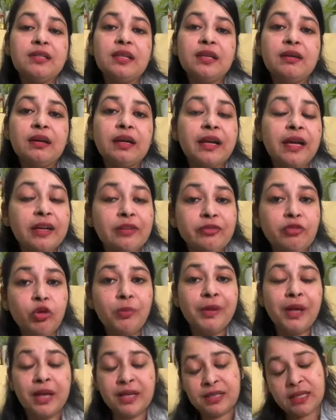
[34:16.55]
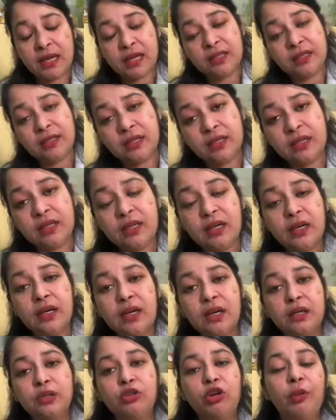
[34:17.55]
See, again, phobia is another
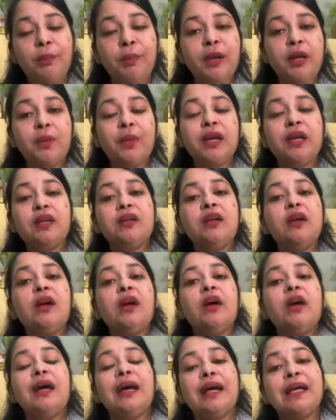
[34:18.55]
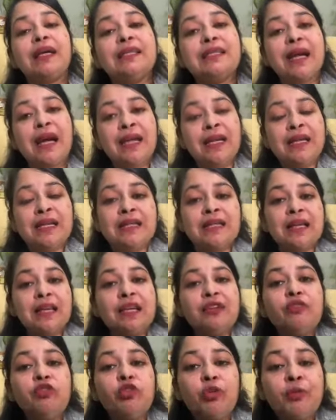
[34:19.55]
topic wherein anxiety is
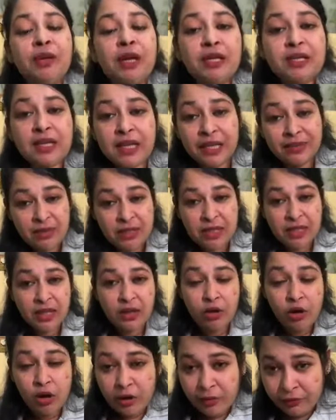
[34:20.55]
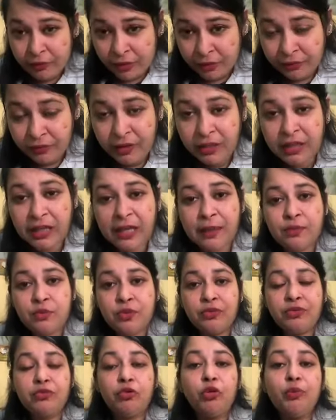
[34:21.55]
there in phobias. Again, we see a lot of different
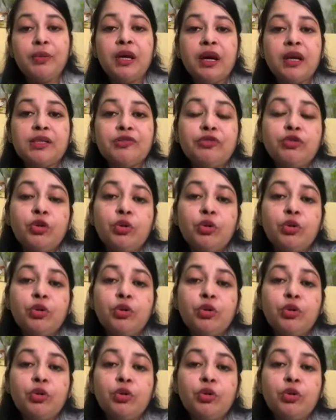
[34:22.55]
types of phobias.